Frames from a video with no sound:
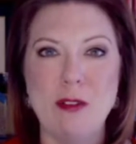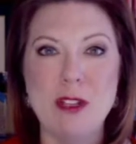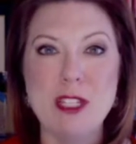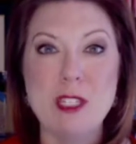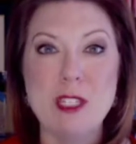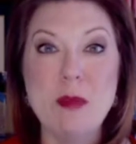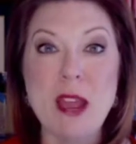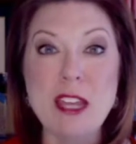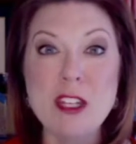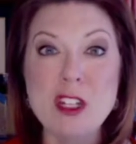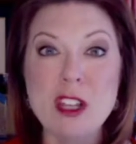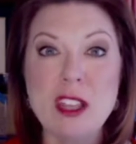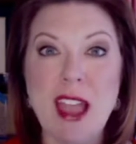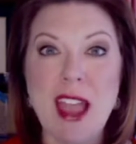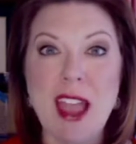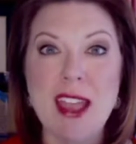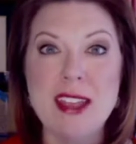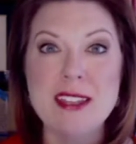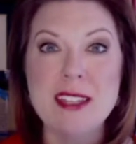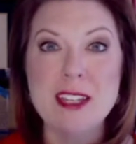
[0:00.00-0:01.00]
We
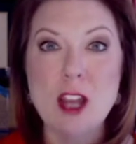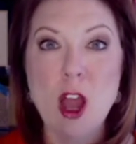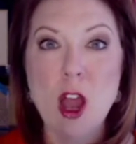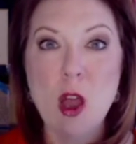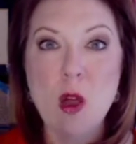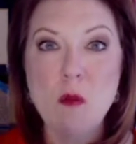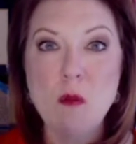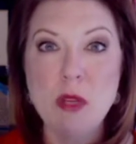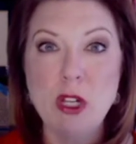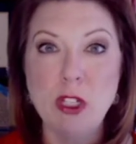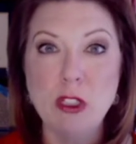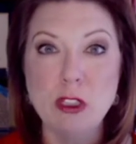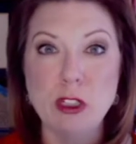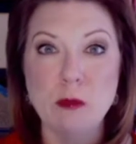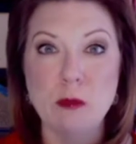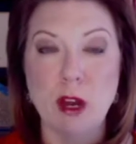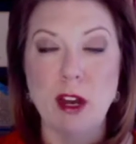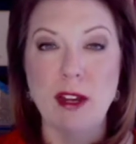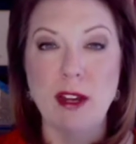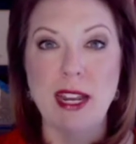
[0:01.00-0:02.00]
specialize in home builder
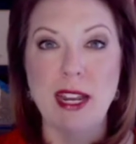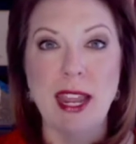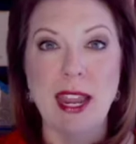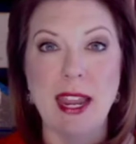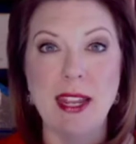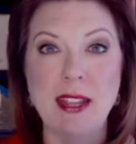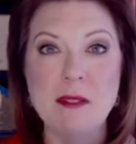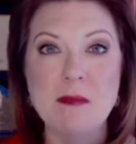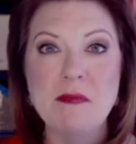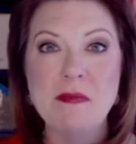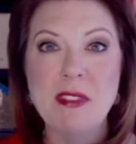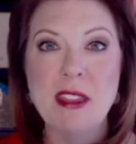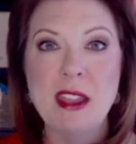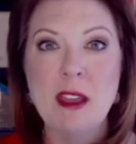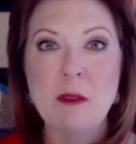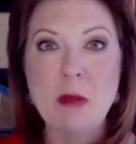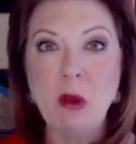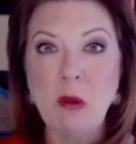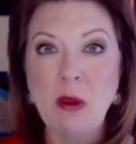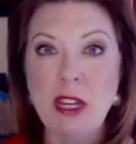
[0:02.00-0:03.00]
marketing,
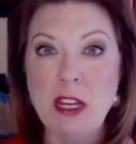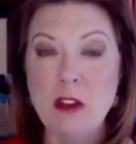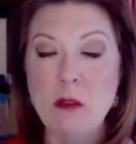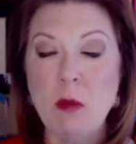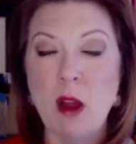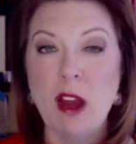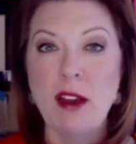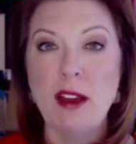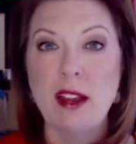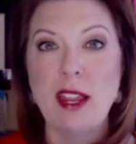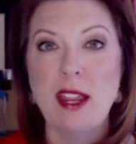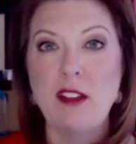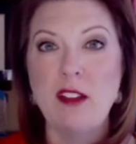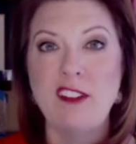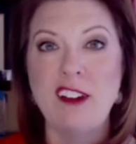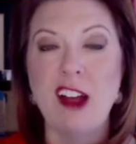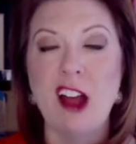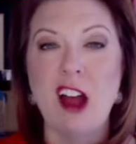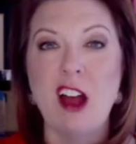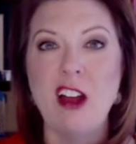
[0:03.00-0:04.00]
but we do marketing
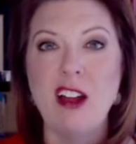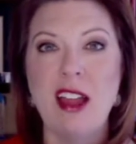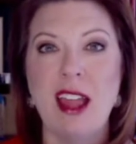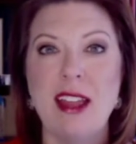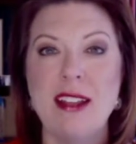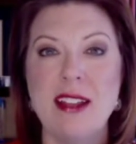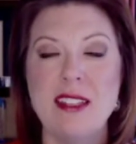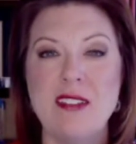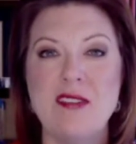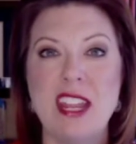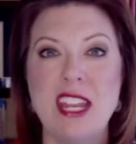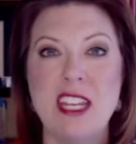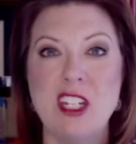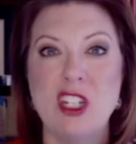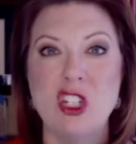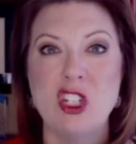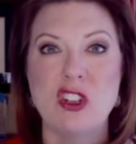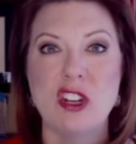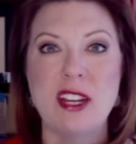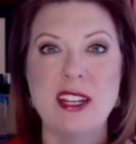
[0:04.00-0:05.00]
for all kinds of
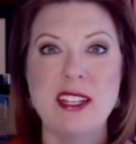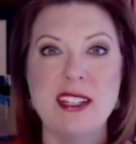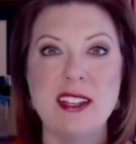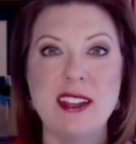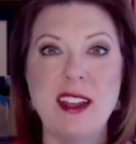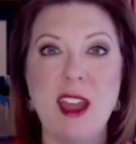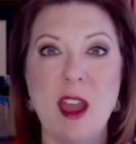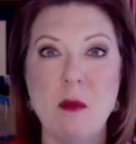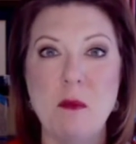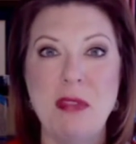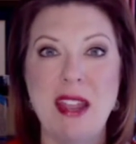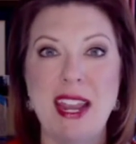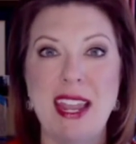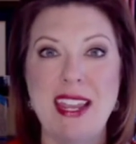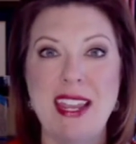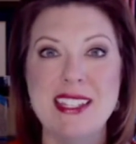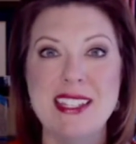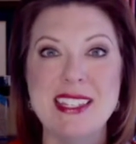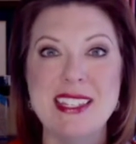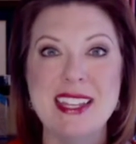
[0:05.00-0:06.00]
industries and
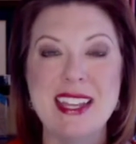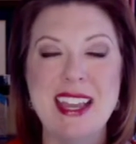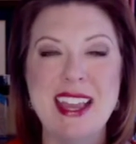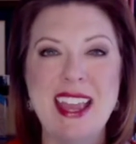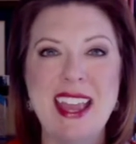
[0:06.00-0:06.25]
companies.